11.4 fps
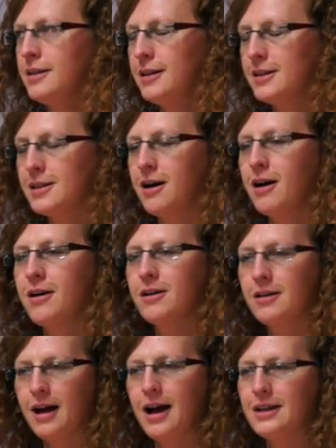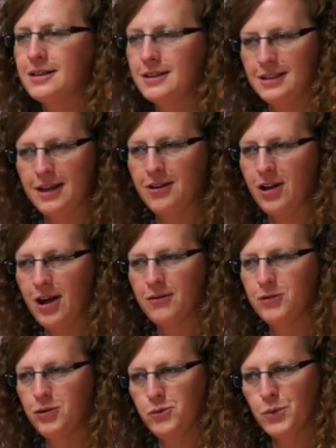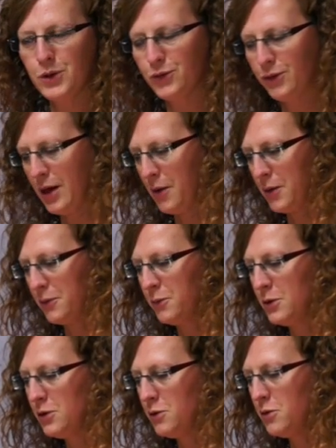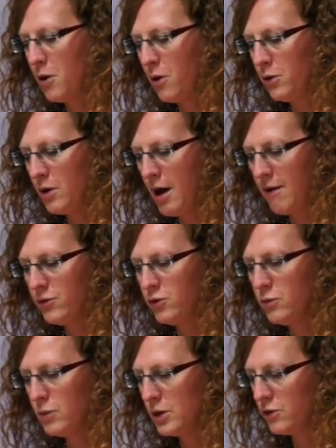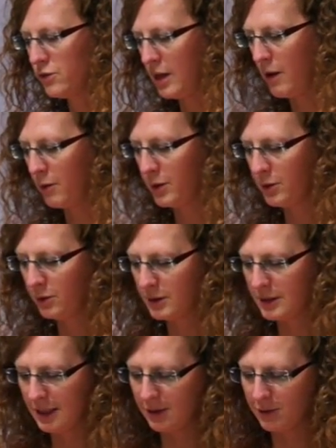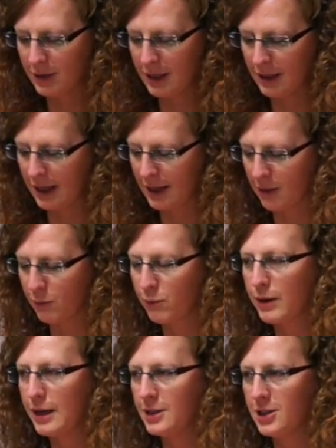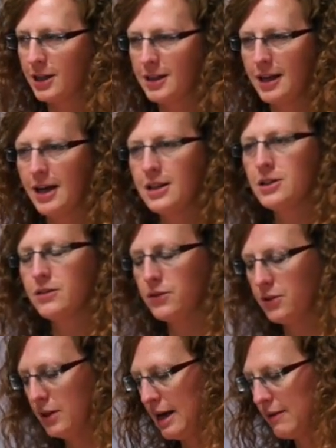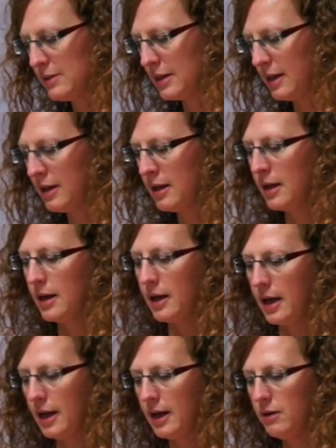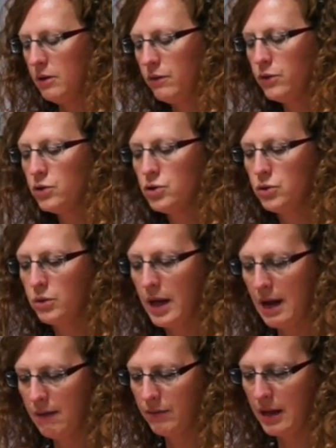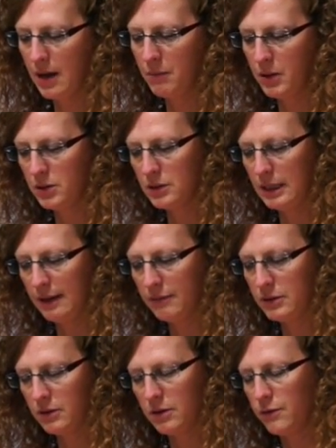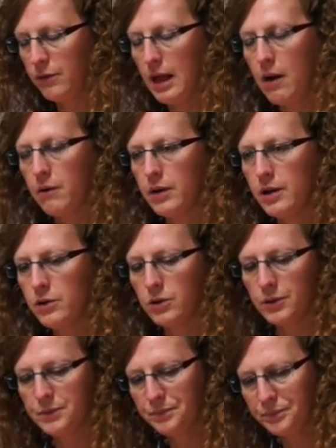it's hard not to say you have too much flour. When you know you have too much flour, you'll see you get like a ridge at the edge of your lefse. And if you do have that much lefse or flour on your